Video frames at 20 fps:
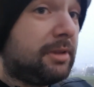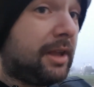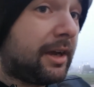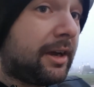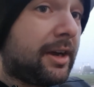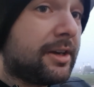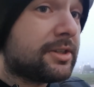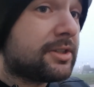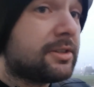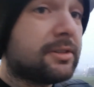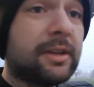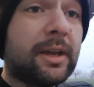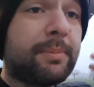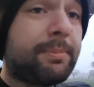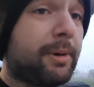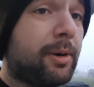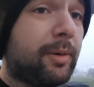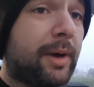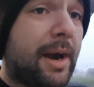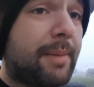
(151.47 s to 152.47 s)
like us like
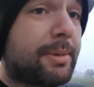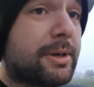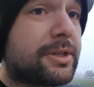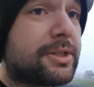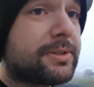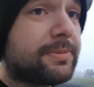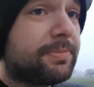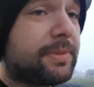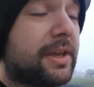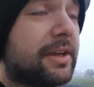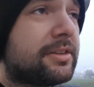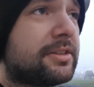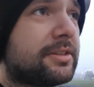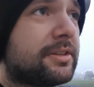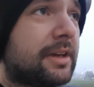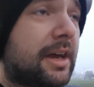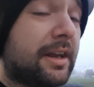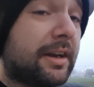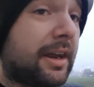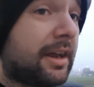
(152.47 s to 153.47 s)
programmers
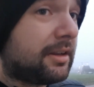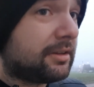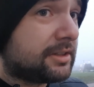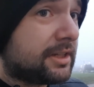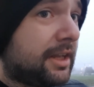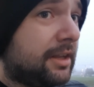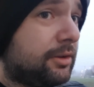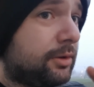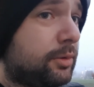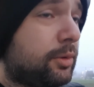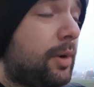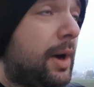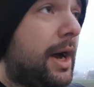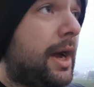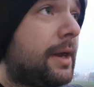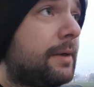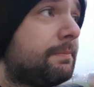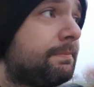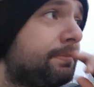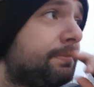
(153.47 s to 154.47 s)
it's and i'll tell you why